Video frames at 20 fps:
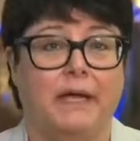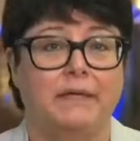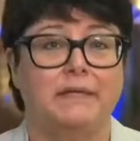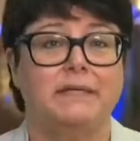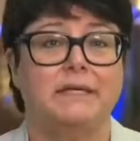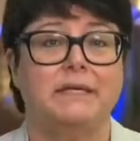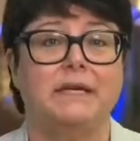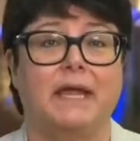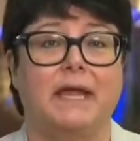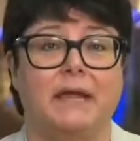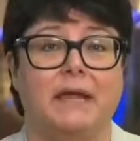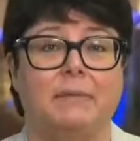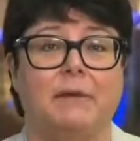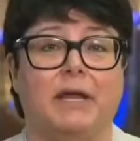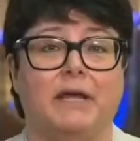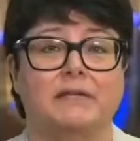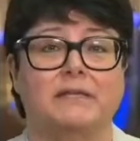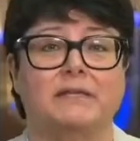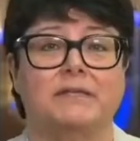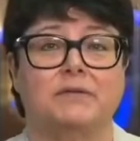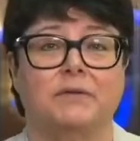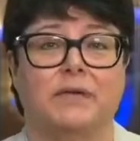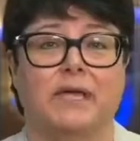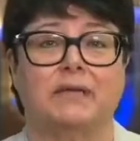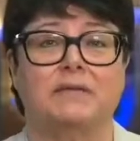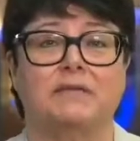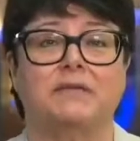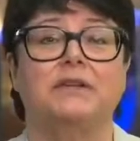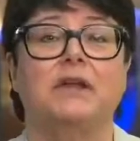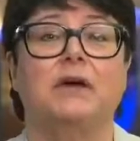and enable us to
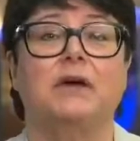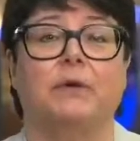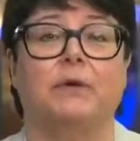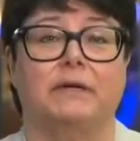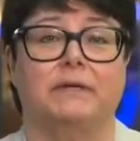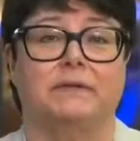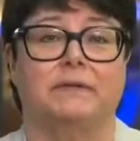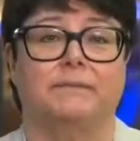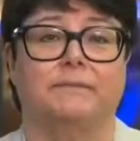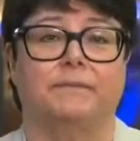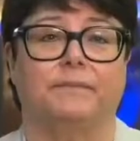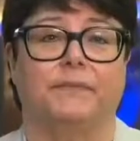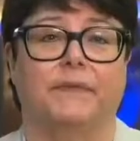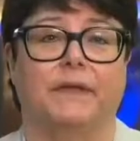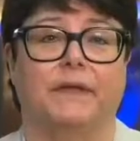get to know it.